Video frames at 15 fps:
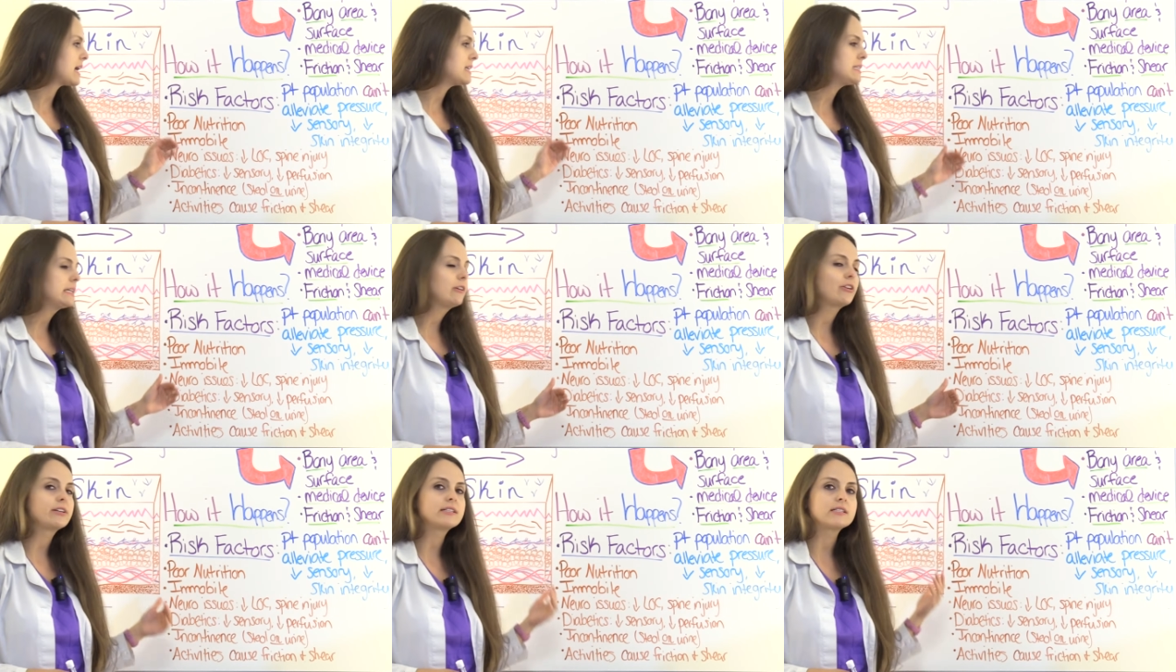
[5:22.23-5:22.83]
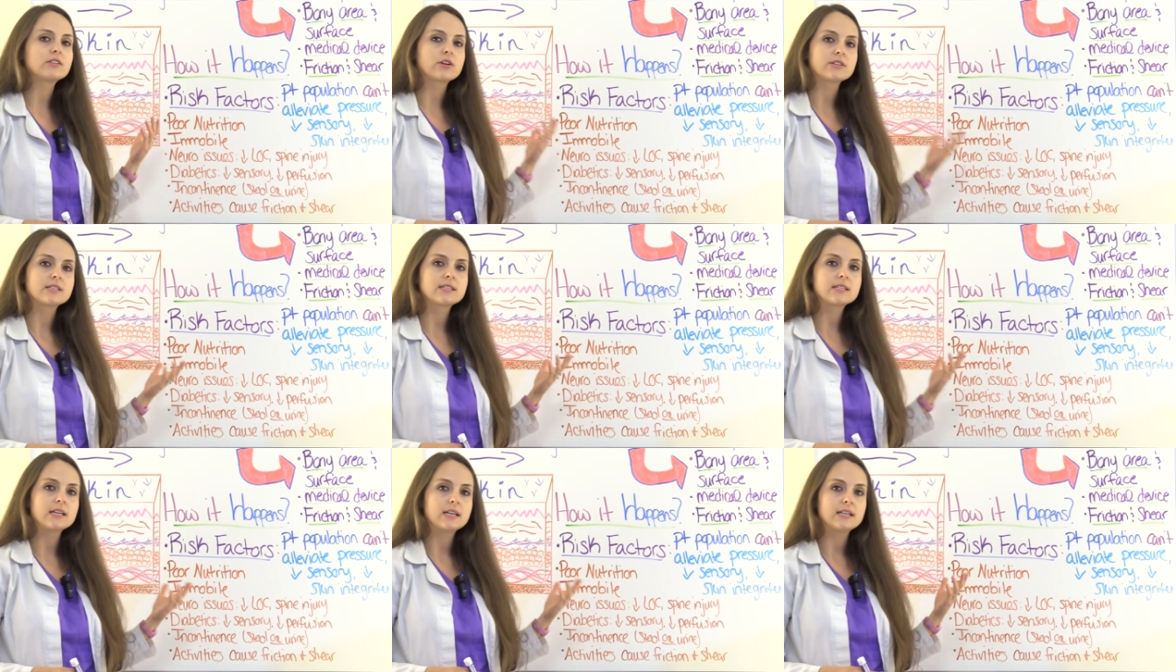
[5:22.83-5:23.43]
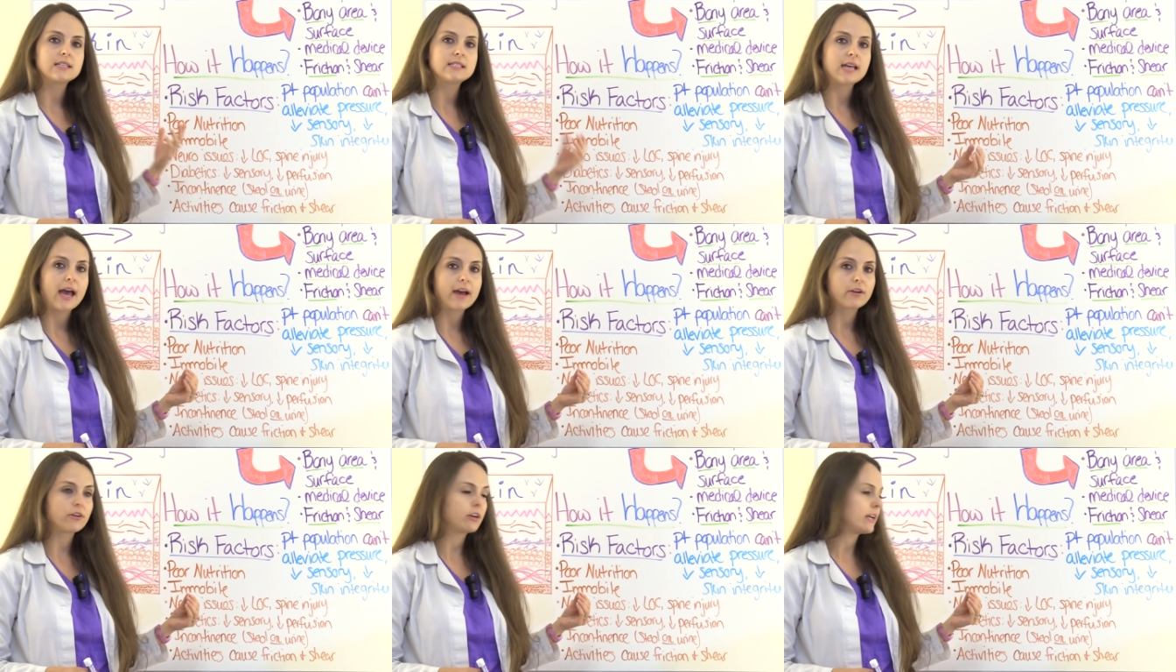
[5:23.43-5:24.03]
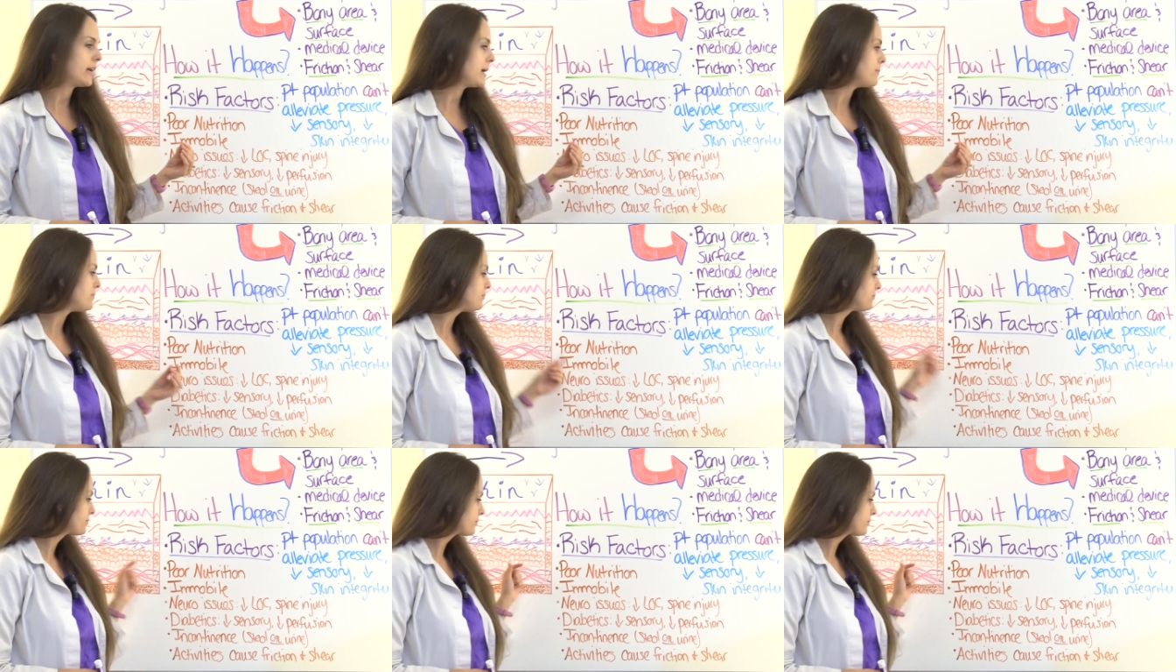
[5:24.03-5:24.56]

that decreases our skin integrity.